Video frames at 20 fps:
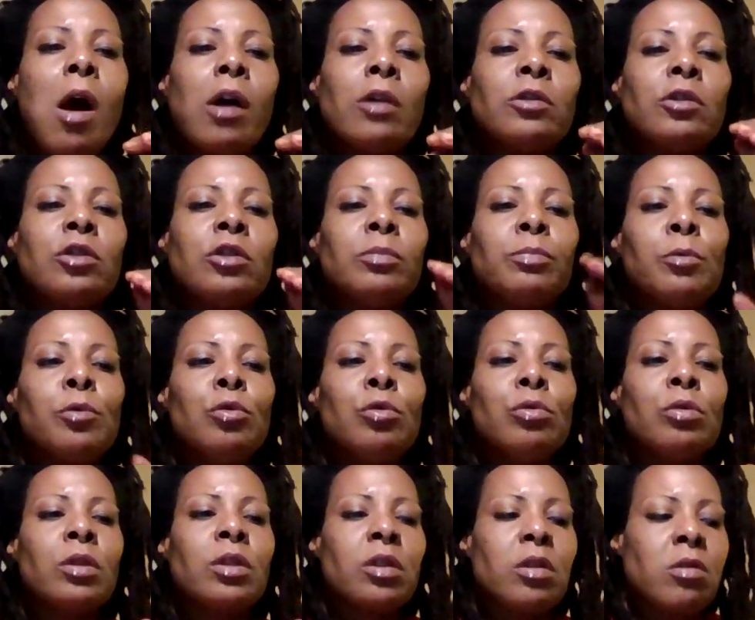
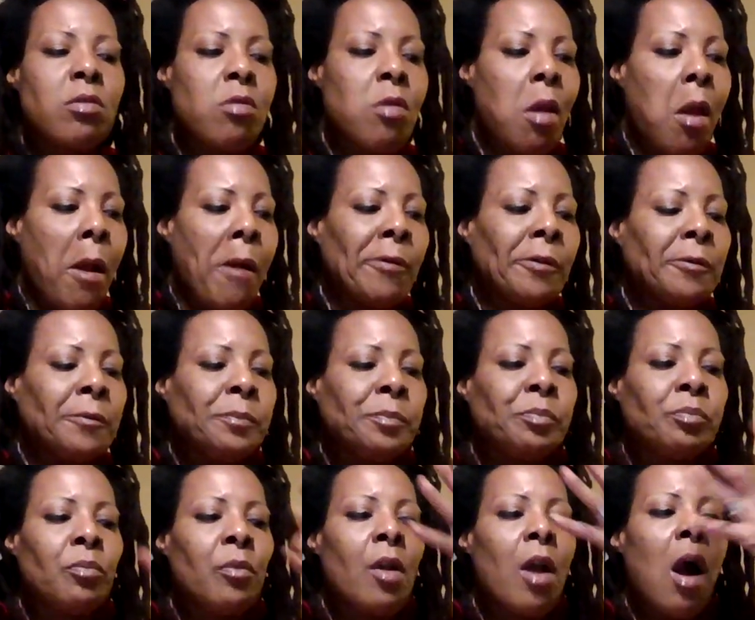spooks,
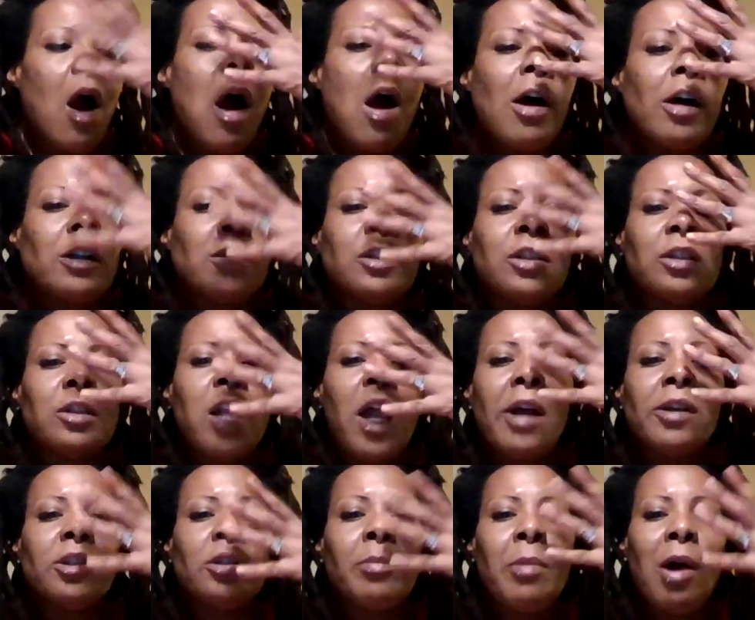
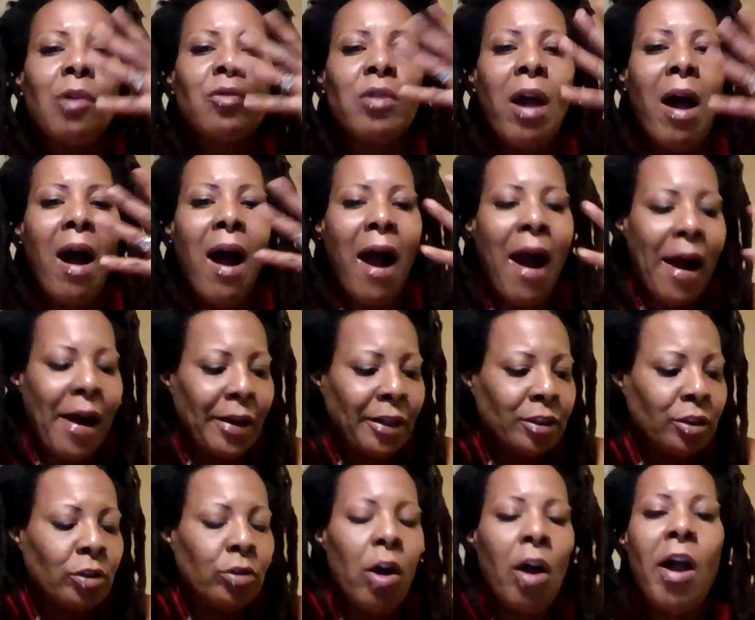things about the
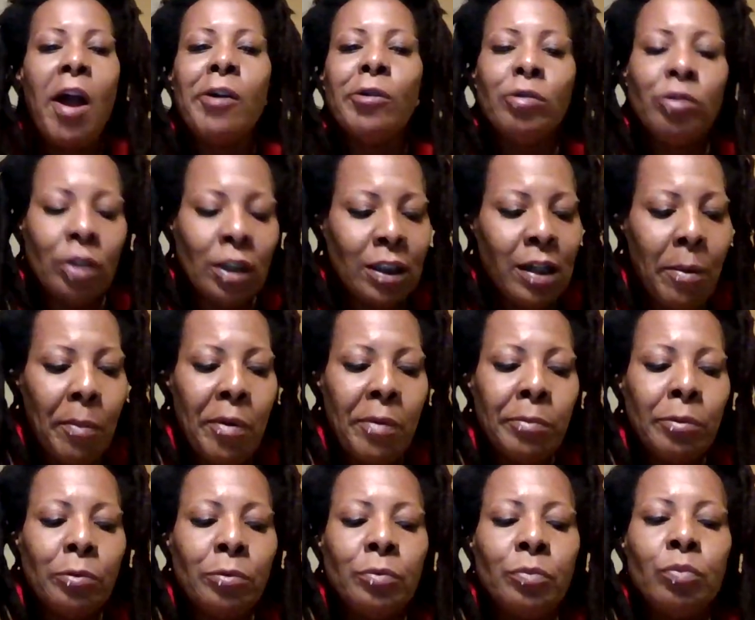eyes. Okay, you know how
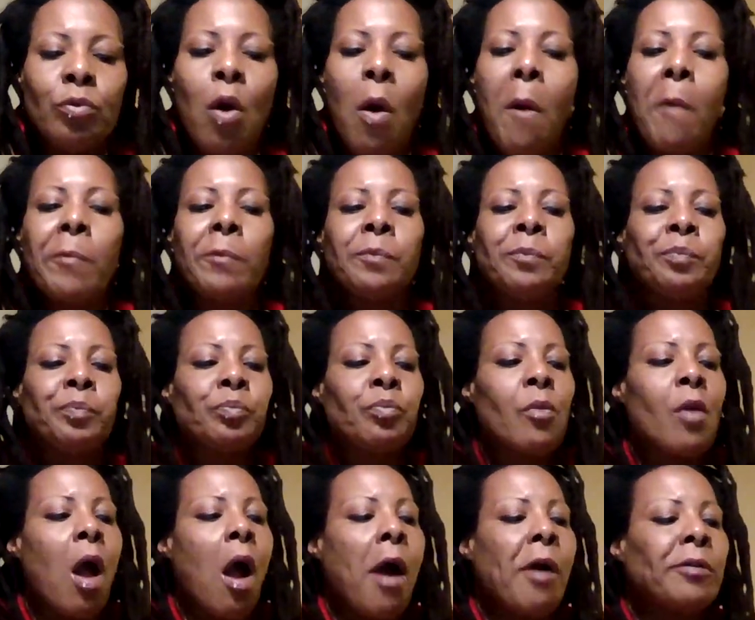people
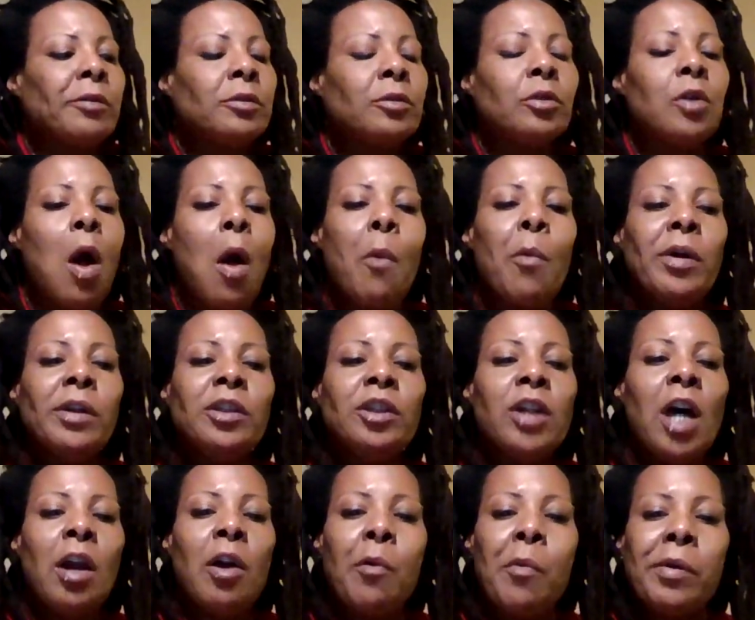with
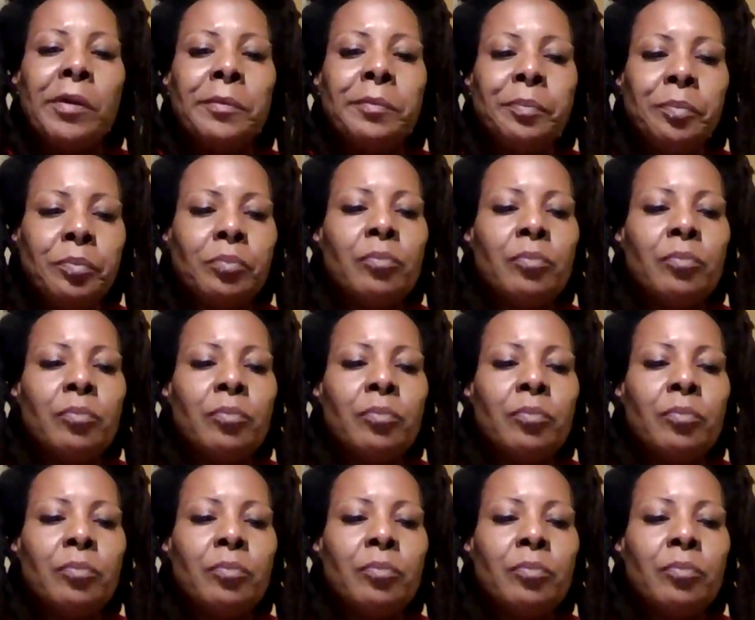yellowing